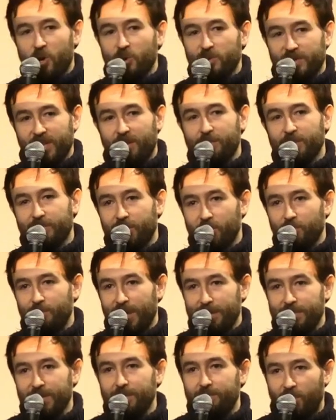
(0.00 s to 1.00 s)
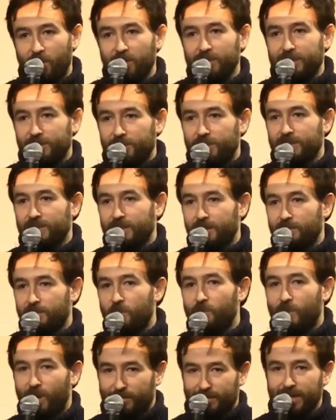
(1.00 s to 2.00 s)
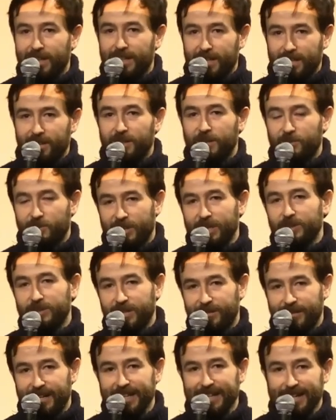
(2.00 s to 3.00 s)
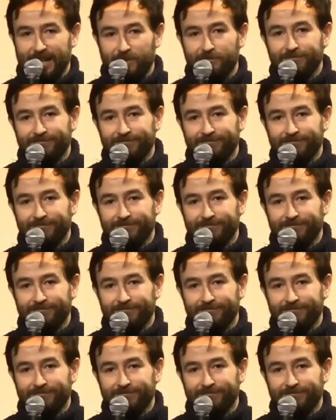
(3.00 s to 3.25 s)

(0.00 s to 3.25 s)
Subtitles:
some of you, maybe politicians in the room, are feeling a little guilty right now.